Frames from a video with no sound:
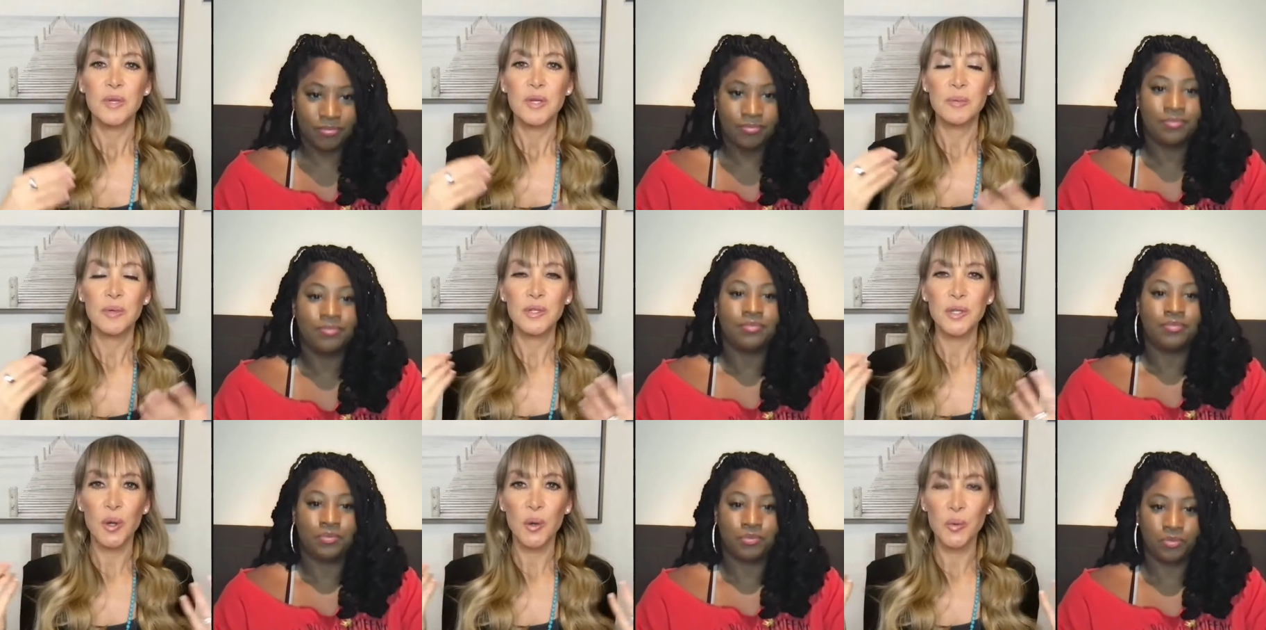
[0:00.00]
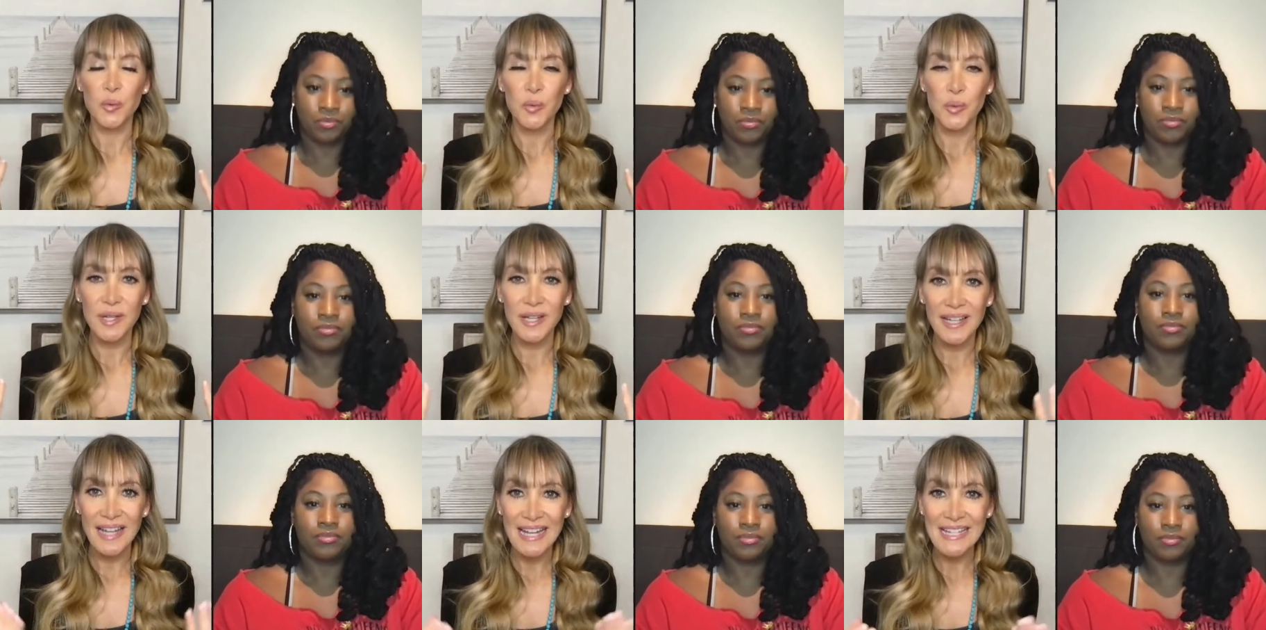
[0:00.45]
Speaker 1: People
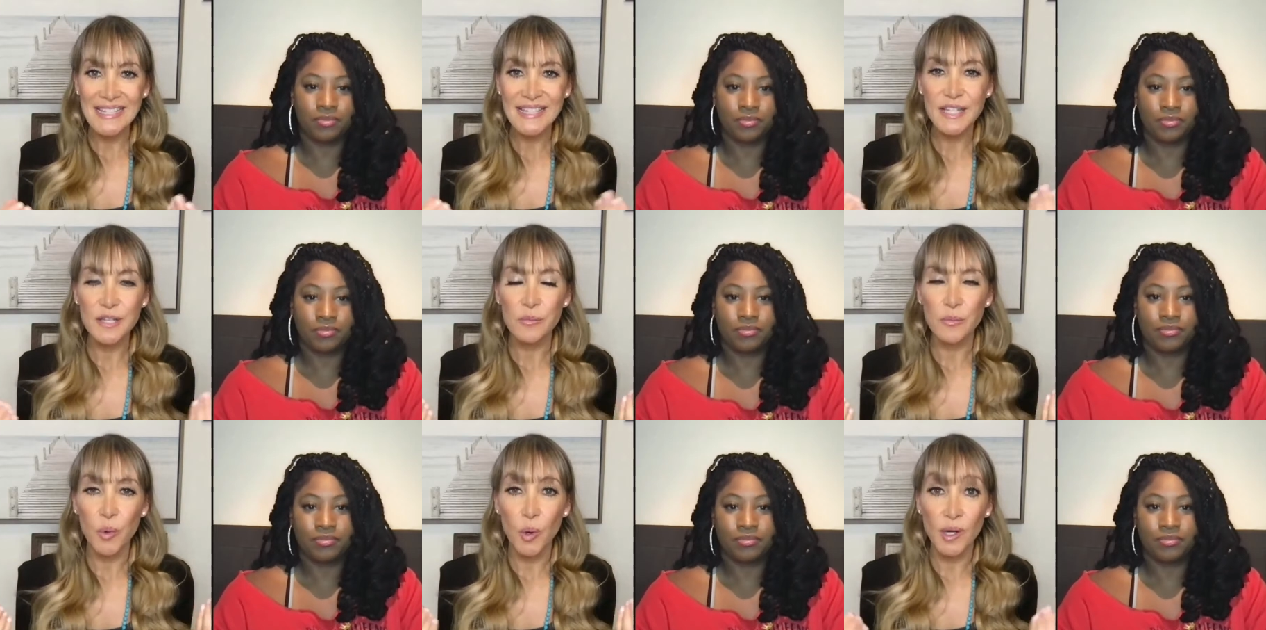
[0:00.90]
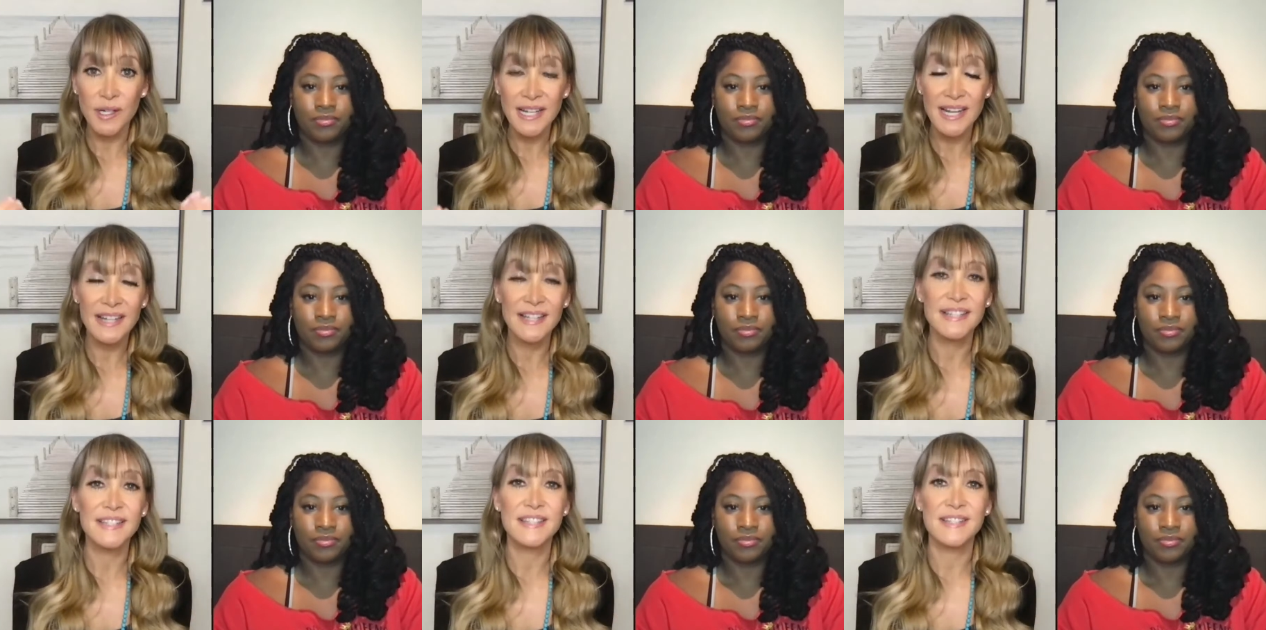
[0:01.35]
don't realize the
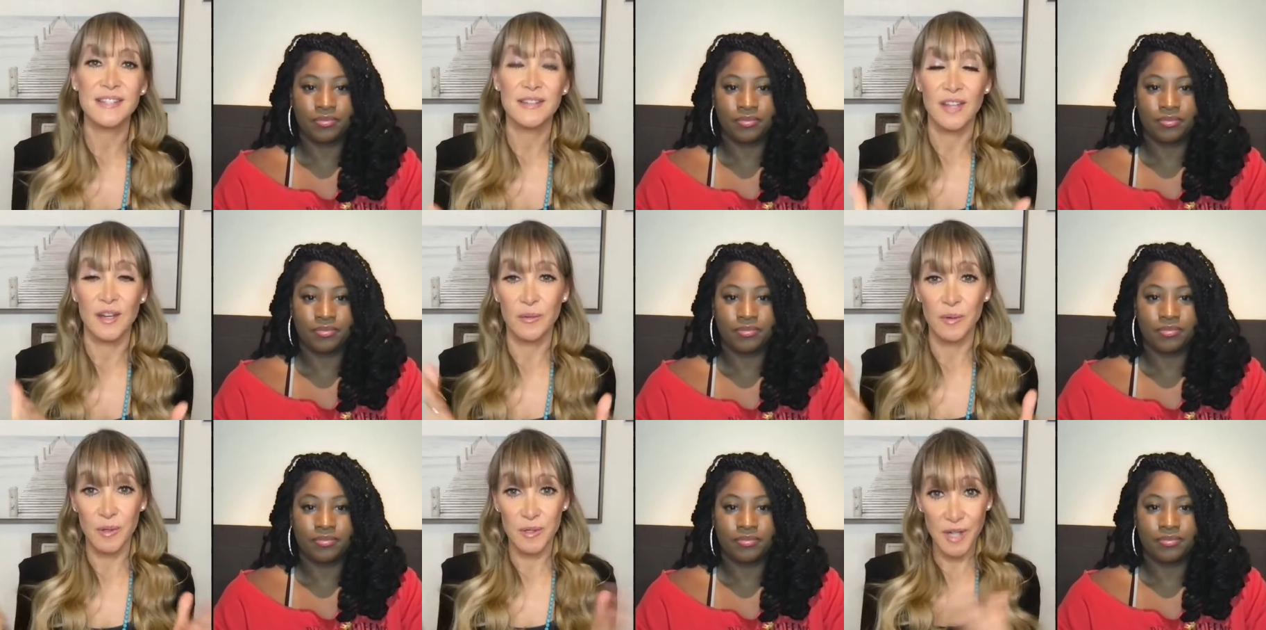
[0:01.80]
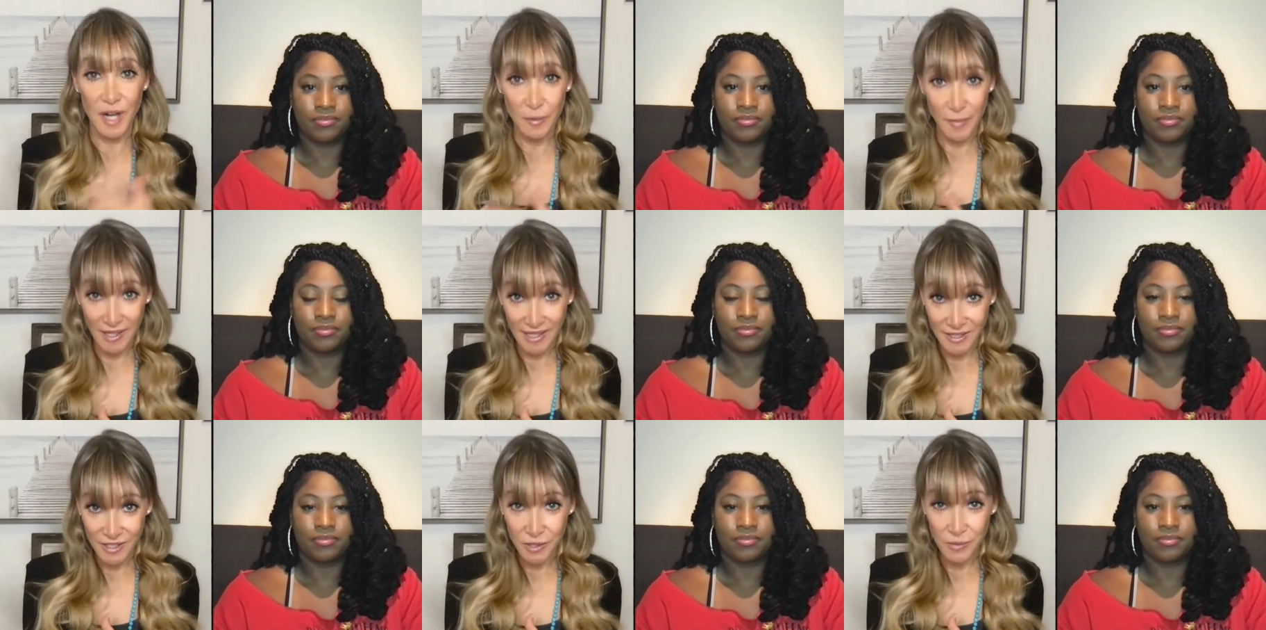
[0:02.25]
import and it's like we were
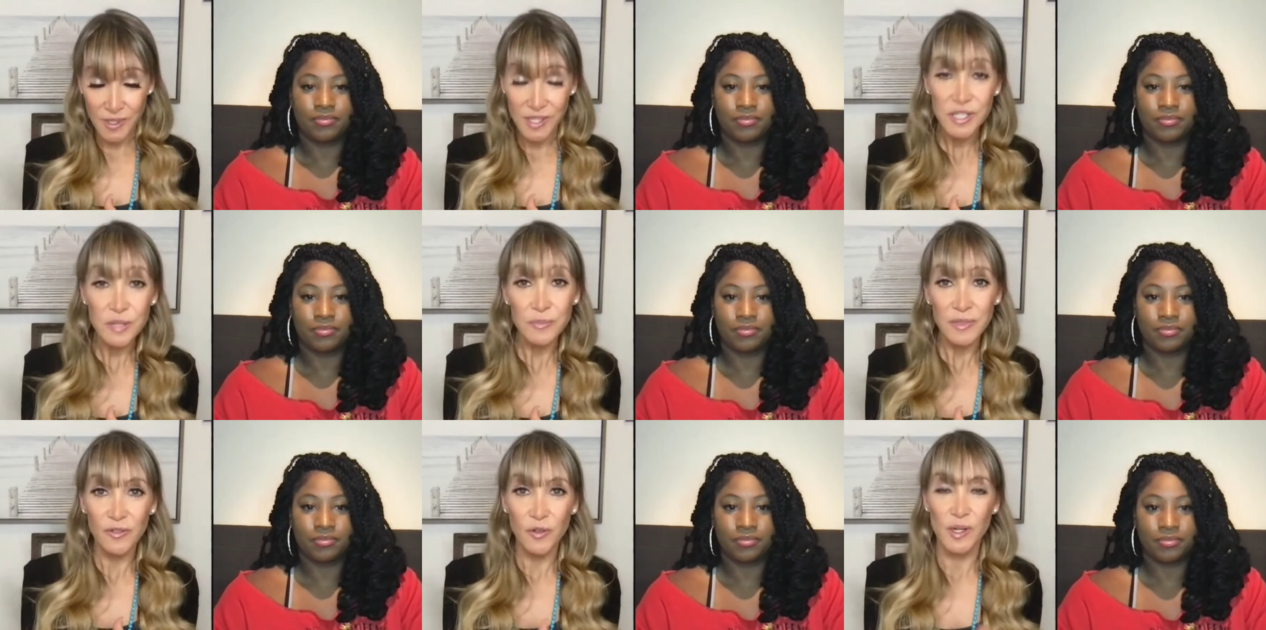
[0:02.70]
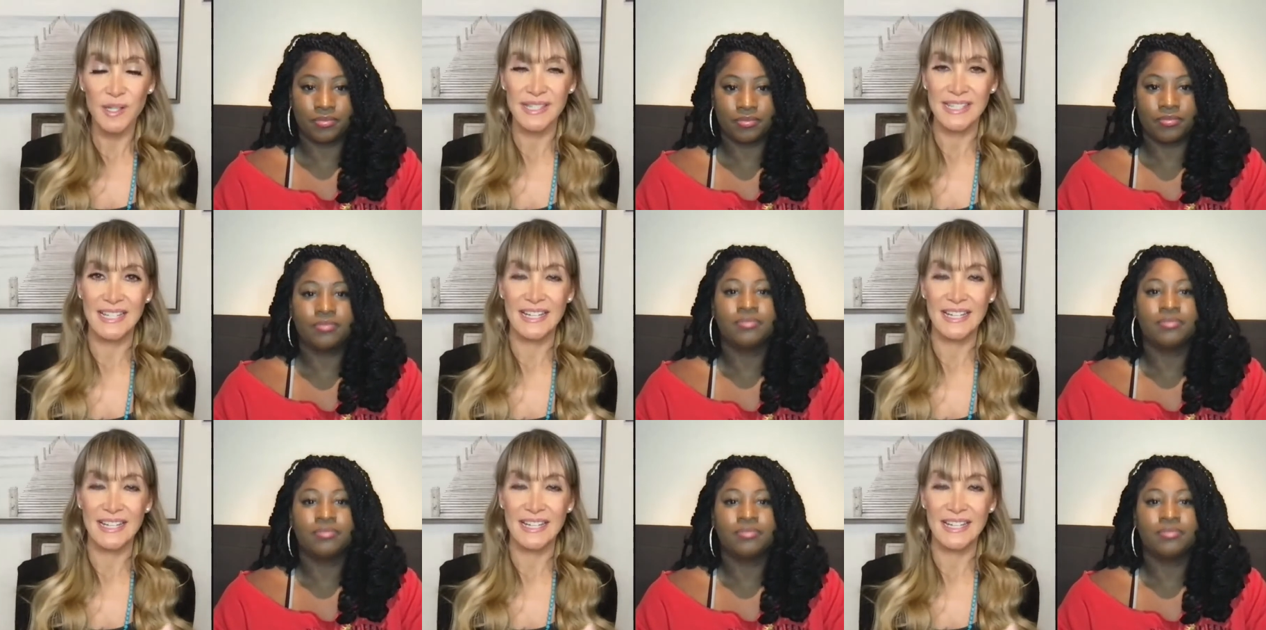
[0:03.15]
talking about intuition before.